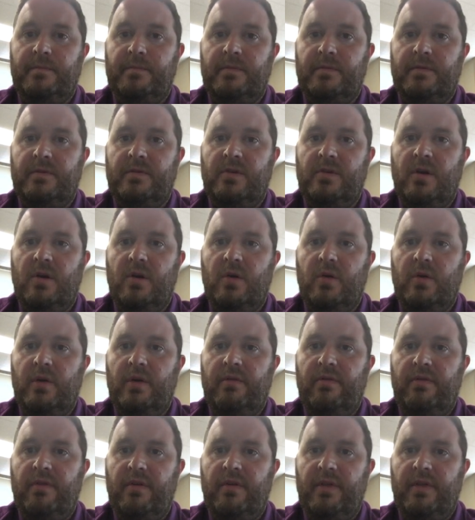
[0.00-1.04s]
So
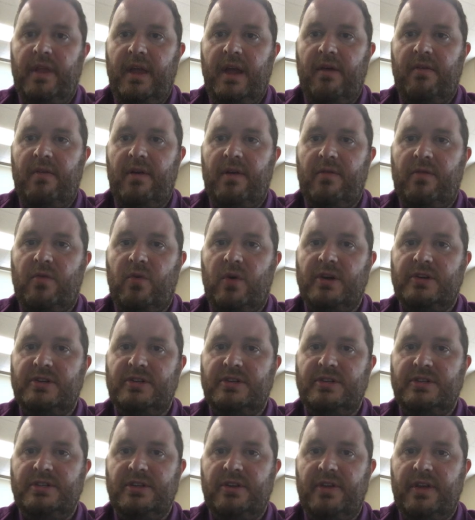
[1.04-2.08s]
if they ever have
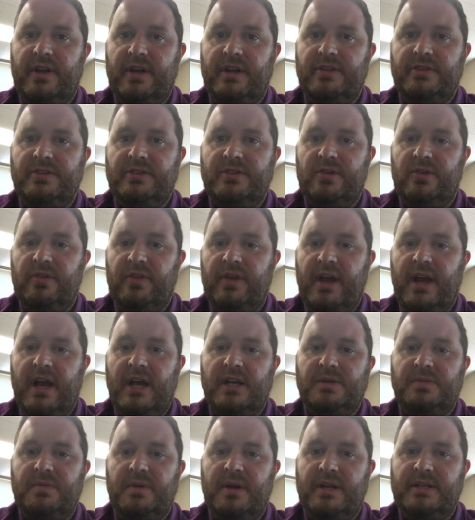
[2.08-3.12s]
questions, though, they can certainly
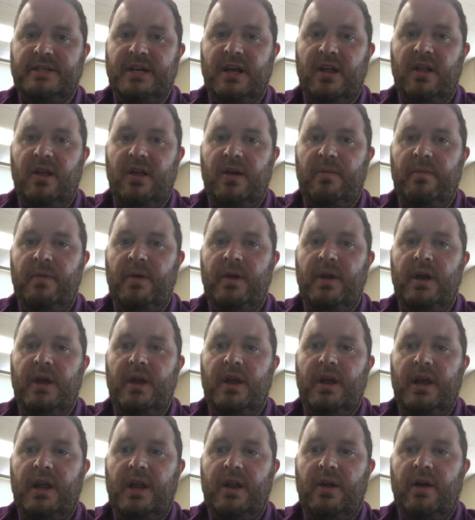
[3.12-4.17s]
ask me. I tell them,
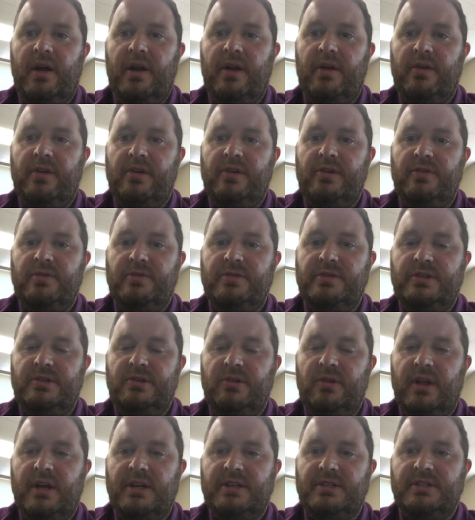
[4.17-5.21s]
I know you're doing
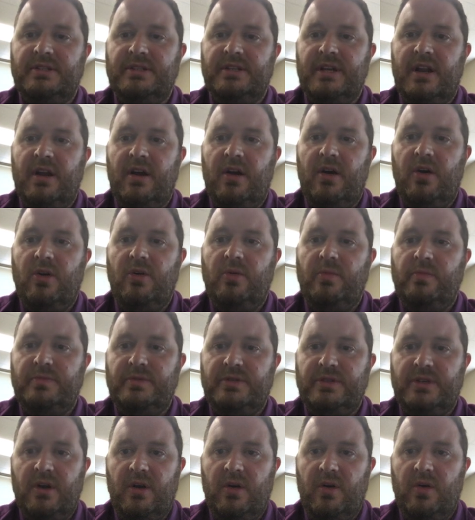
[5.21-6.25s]
2 lessons at home,
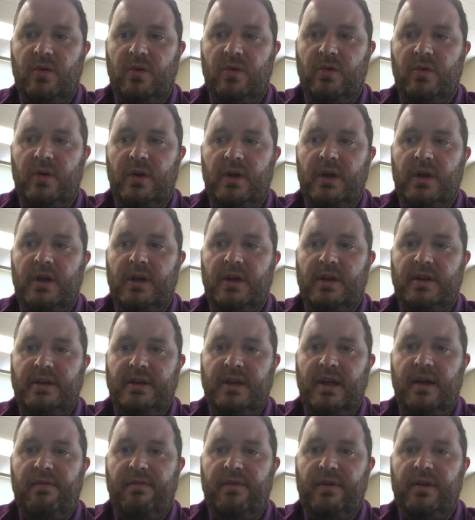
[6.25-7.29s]
so
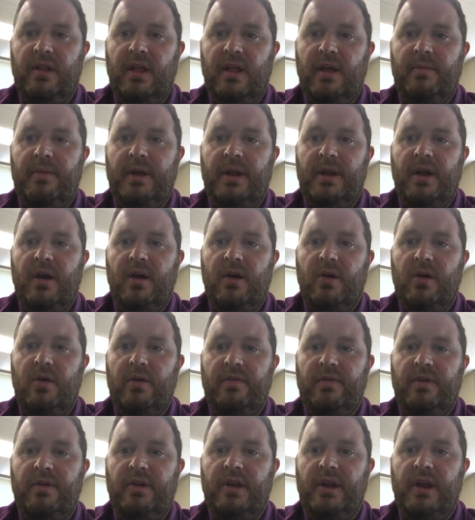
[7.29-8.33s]
definitely let me know
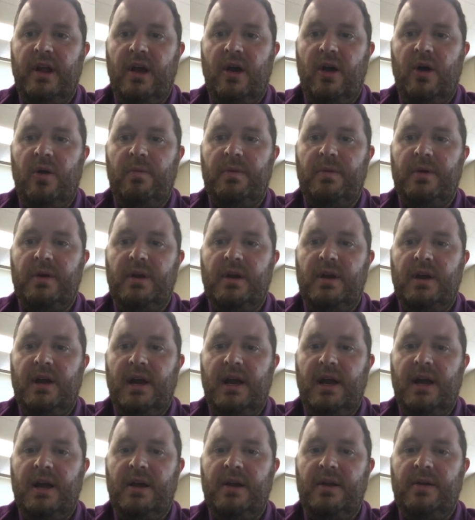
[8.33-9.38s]
if you need help.
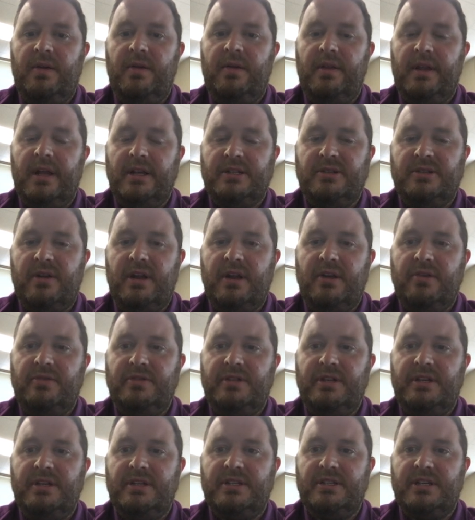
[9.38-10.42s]
And that's what I
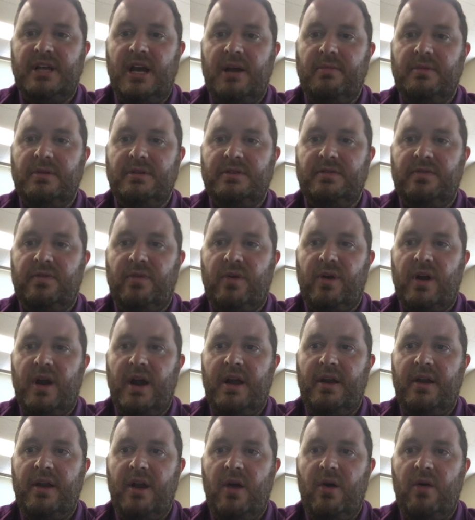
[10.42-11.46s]
use the assignments for.
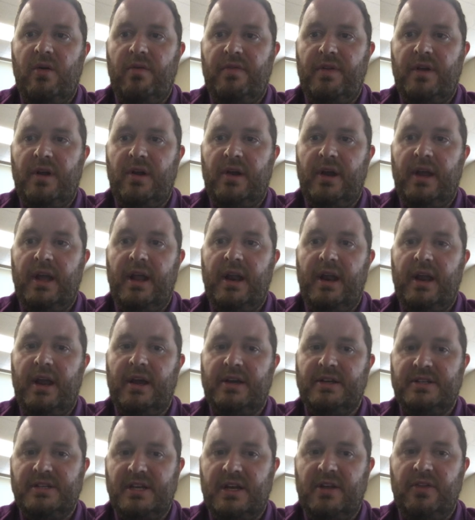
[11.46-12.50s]
I know if they're getting
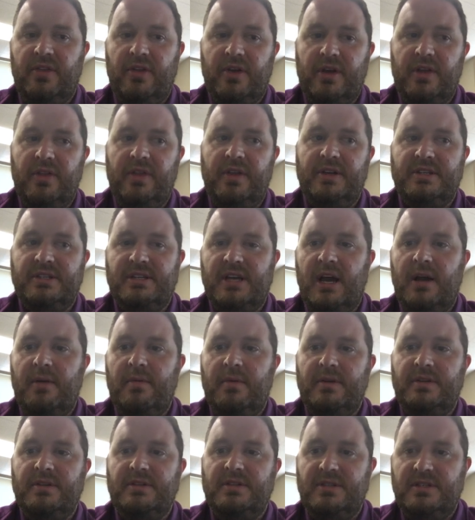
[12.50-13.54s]
it because I can look at the
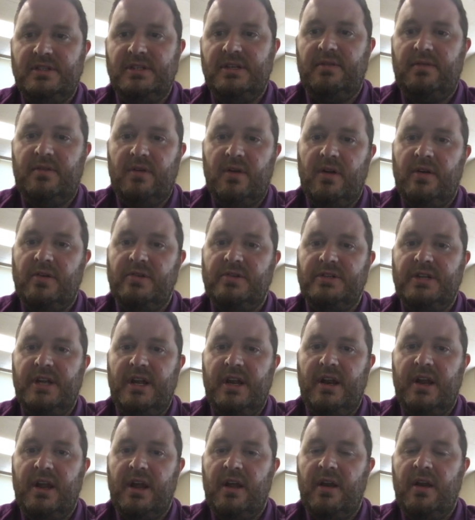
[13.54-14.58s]
assignments and see if they're
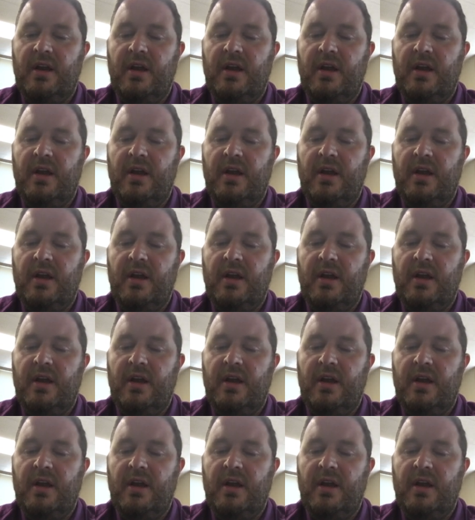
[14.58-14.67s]
understanding it.